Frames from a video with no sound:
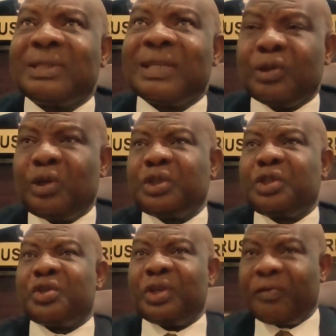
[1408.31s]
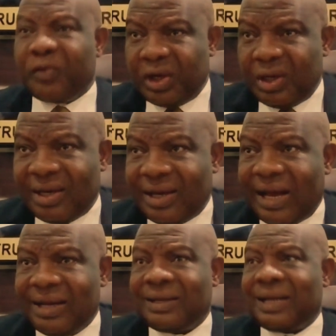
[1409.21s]
technology driven,
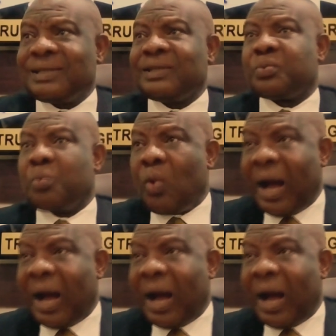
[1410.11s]
and that is